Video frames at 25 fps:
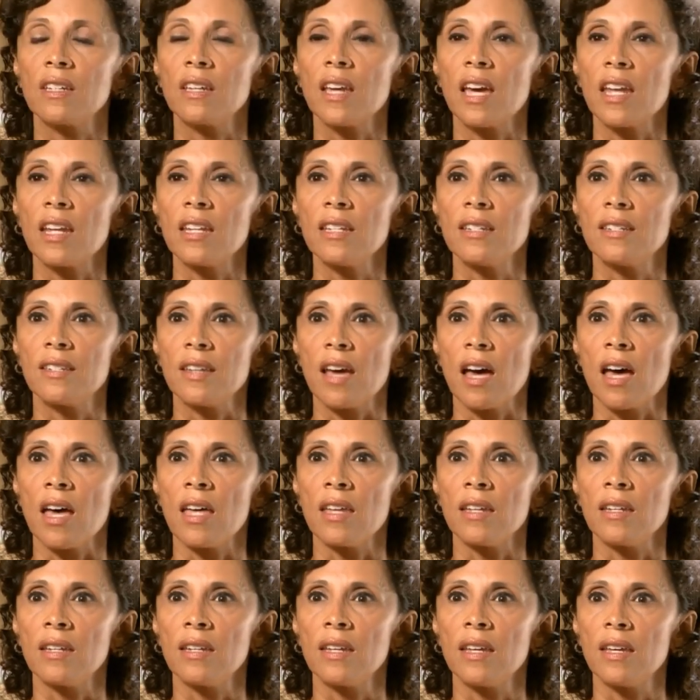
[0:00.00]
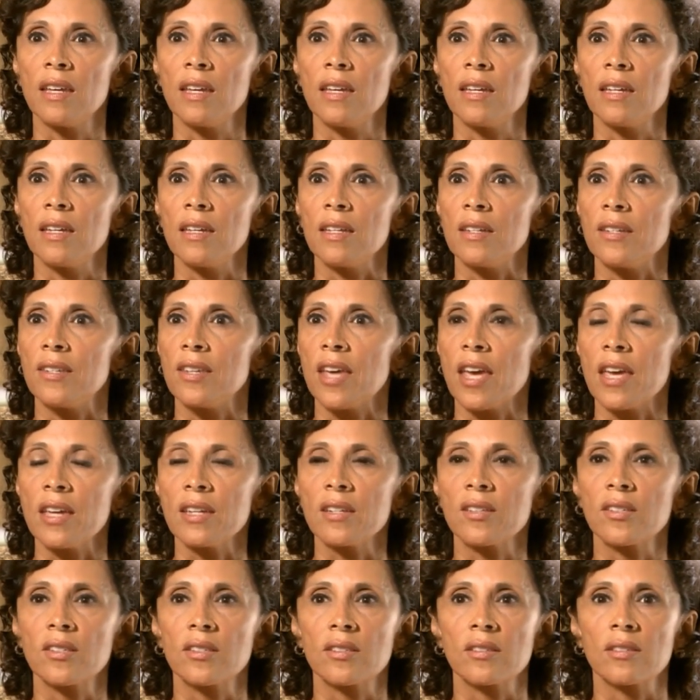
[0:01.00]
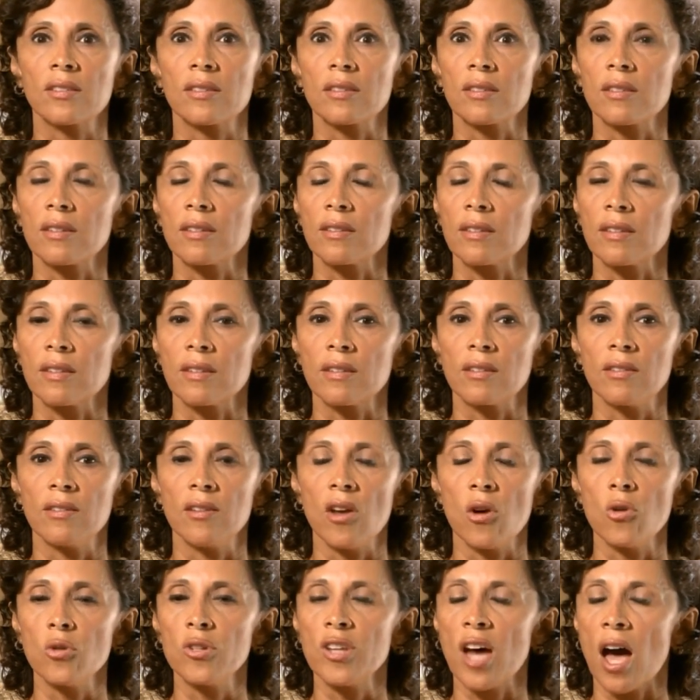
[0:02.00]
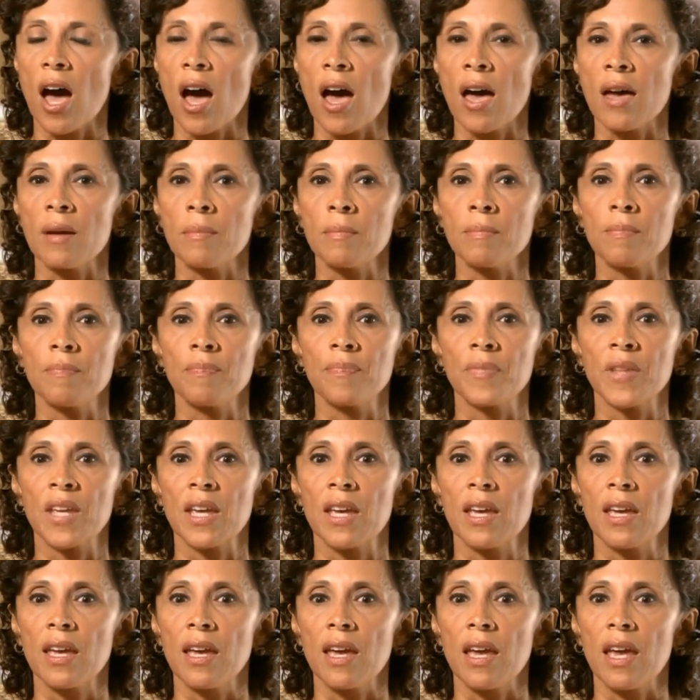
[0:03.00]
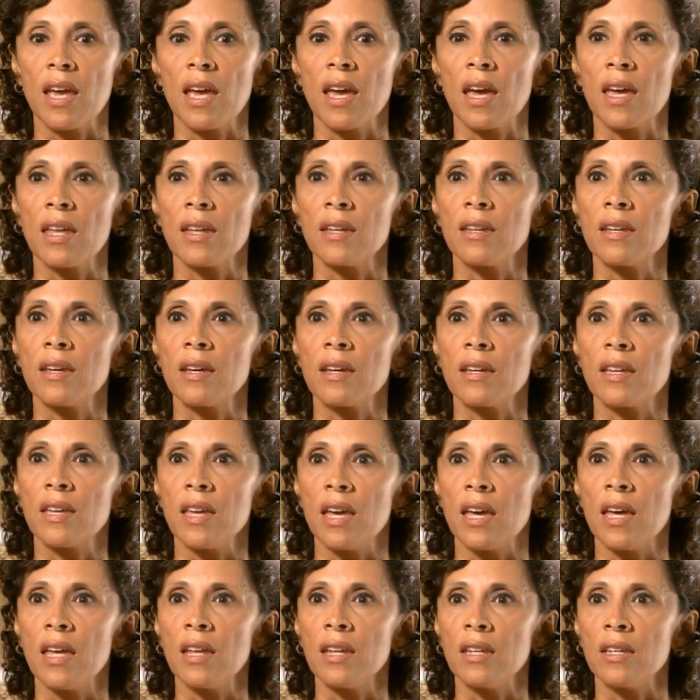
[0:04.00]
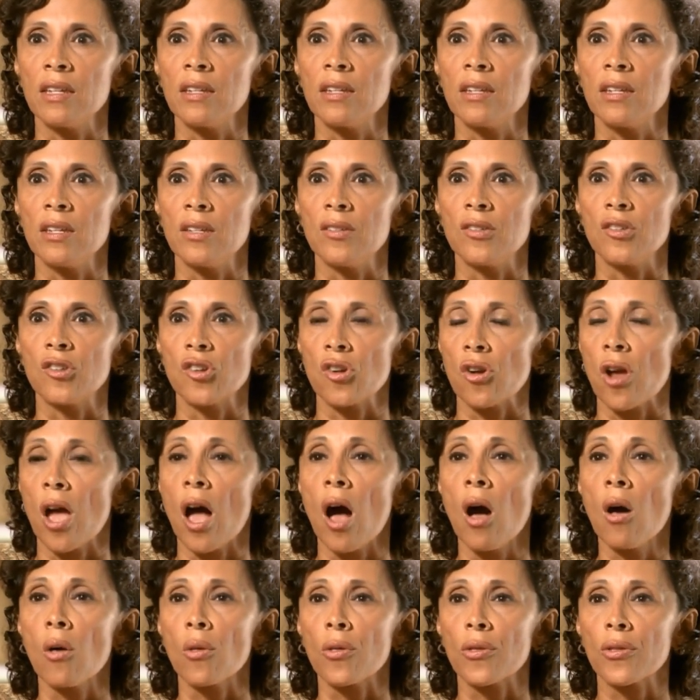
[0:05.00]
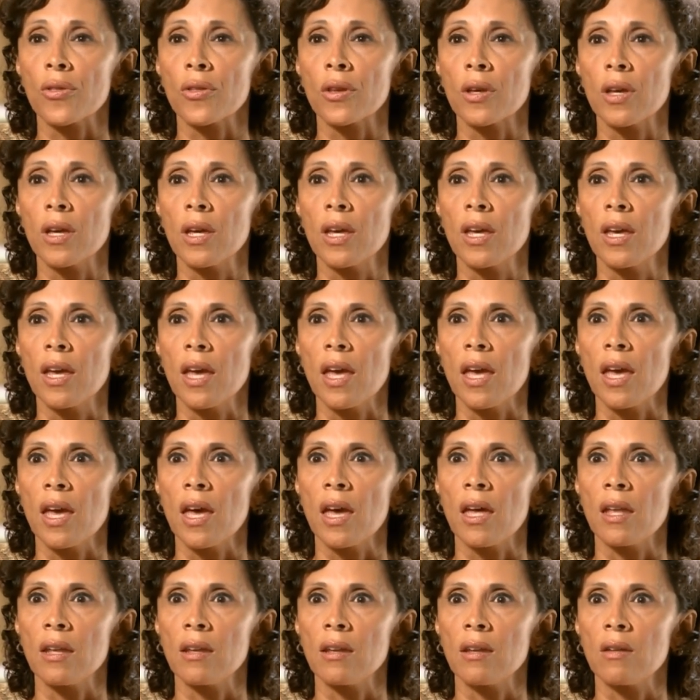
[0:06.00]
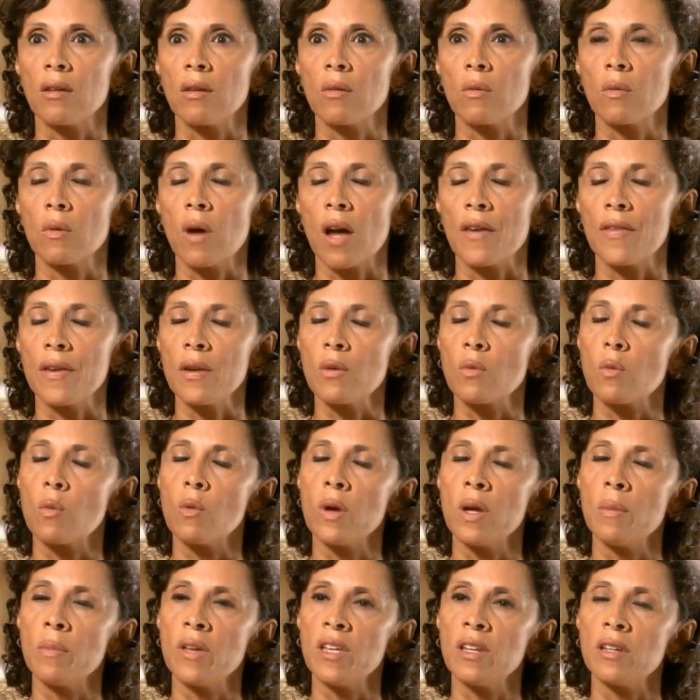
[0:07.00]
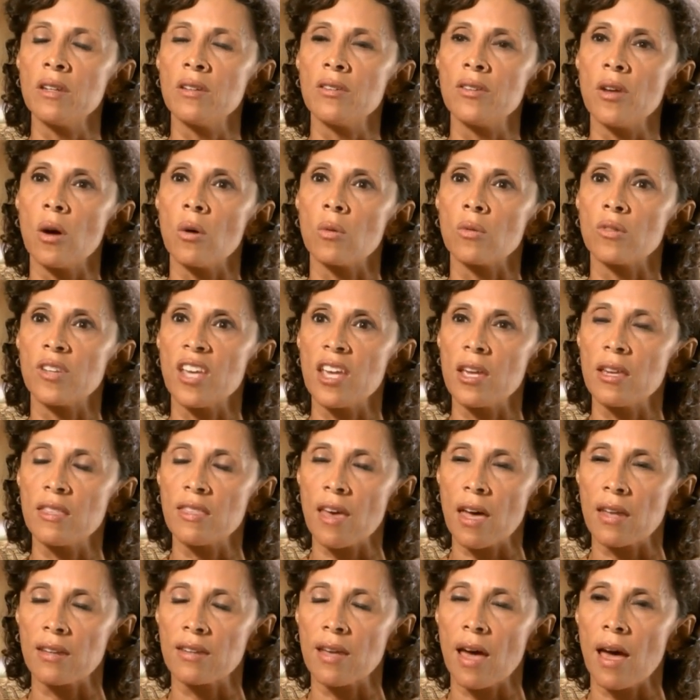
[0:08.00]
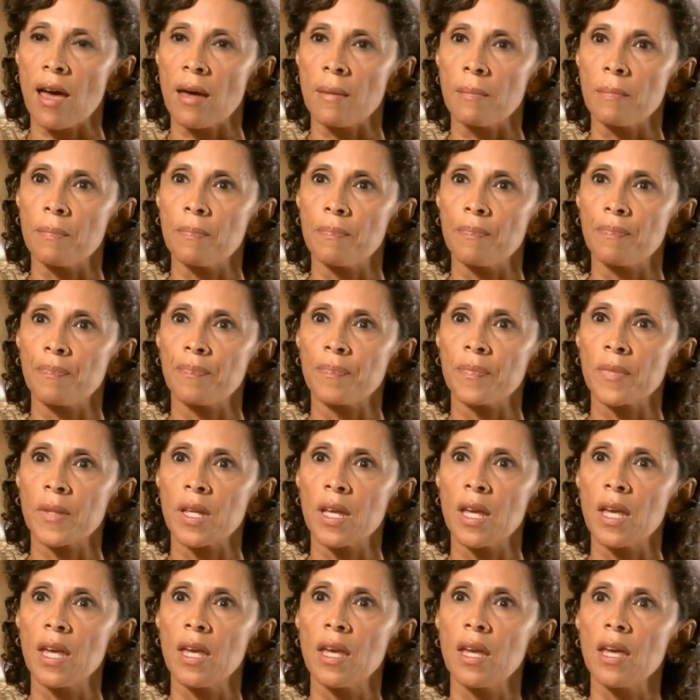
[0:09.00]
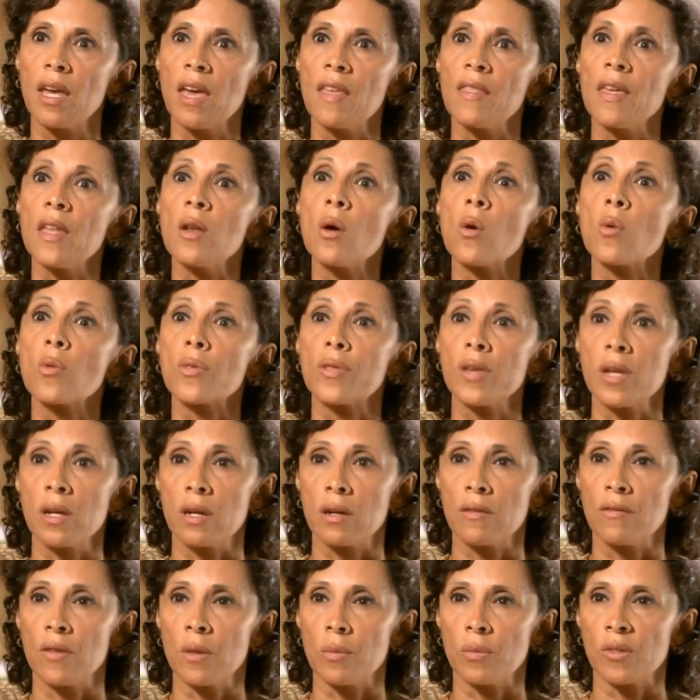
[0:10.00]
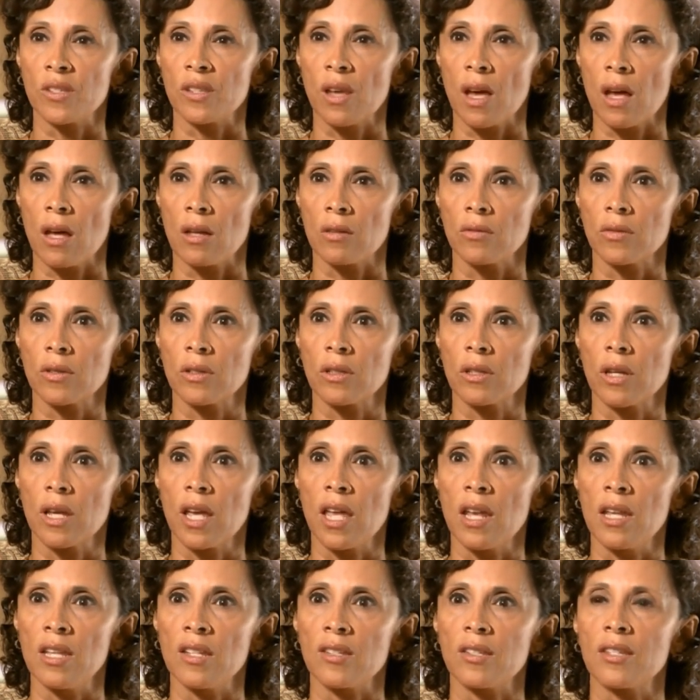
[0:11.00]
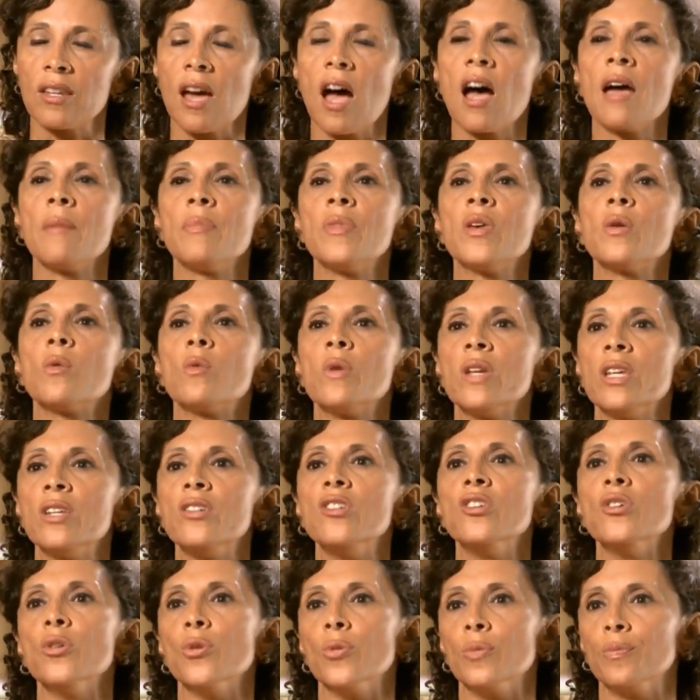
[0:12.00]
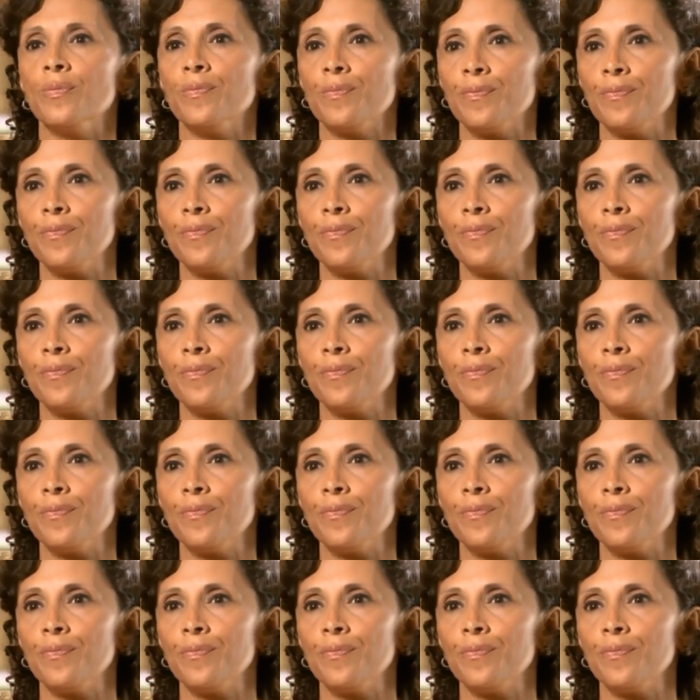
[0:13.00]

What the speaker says: Get it done. It takes no time, and again, it's your health. And I think women don't take that time, and they don't think of themselves, and it's time that we do.